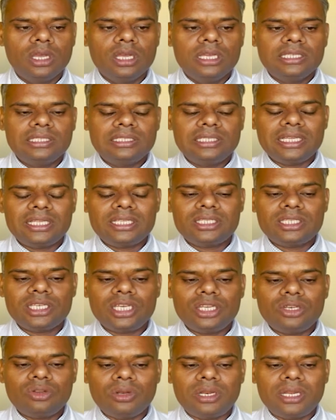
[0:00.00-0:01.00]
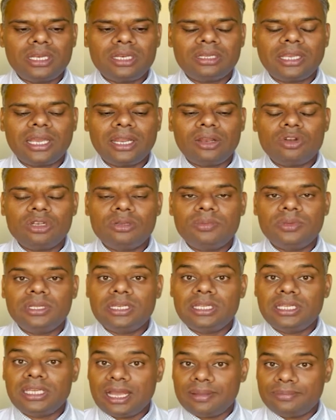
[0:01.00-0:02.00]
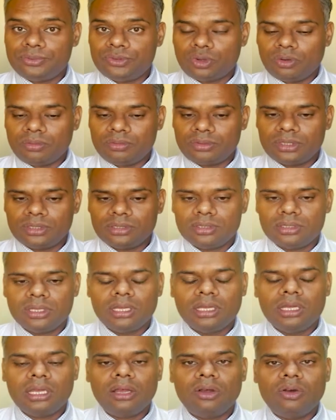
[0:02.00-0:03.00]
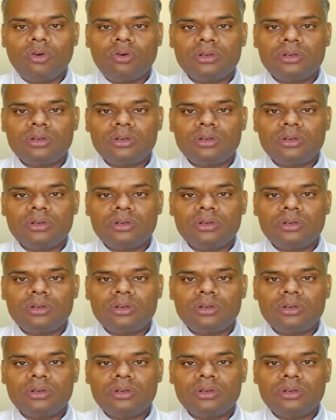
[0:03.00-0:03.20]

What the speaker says: Since inulin cannot be reabsorbed or